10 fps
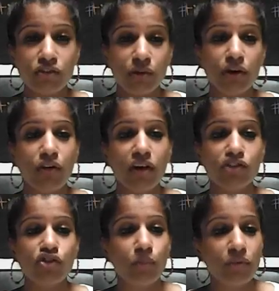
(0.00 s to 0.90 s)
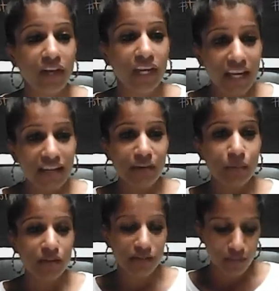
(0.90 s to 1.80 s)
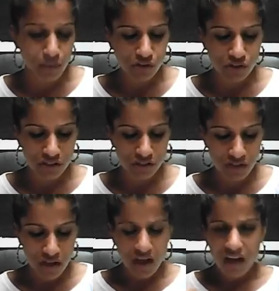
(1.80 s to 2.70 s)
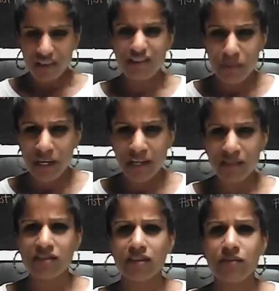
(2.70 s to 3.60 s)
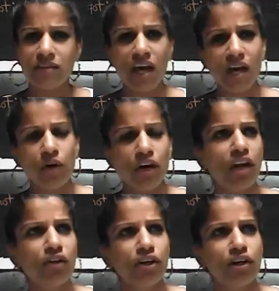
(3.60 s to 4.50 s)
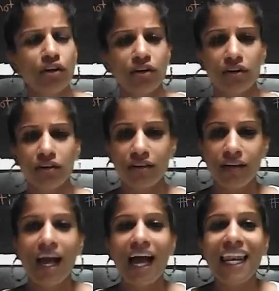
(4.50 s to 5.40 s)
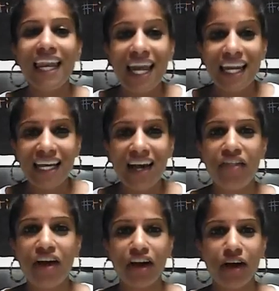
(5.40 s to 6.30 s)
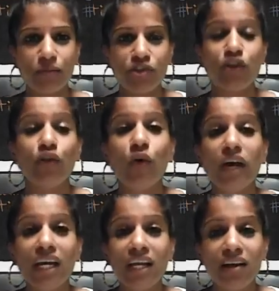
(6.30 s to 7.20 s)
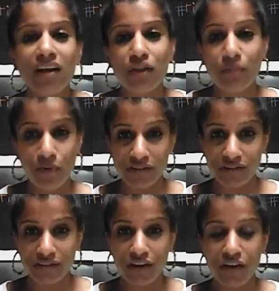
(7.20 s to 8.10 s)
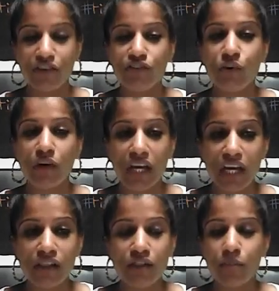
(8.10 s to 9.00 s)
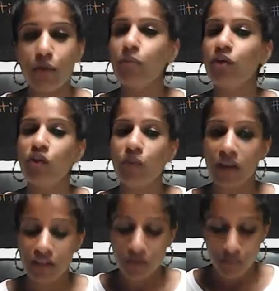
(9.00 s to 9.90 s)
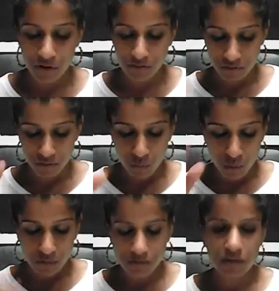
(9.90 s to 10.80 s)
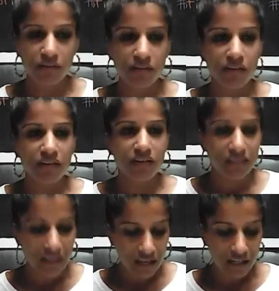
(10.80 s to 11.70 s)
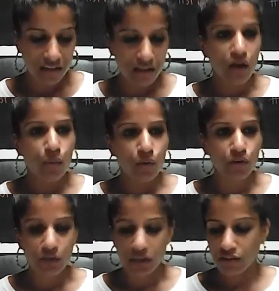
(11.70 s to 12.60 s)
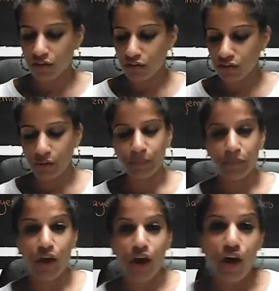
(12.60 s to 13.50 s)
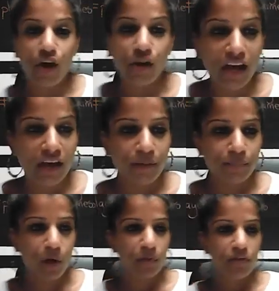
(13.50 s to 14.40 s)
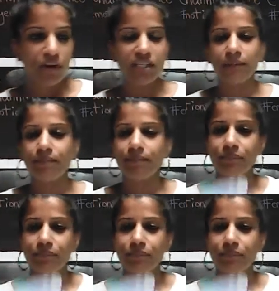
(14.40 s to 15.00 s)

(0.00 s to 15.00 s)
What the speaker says: doing a great job of connecting with these emotions and speaking to them. So, hey, what color are you? And letting that come to you. You're in the present, guys. You are in the moment. You are in the present. So well done. This is exactly what you need to do. Okay, are we ready?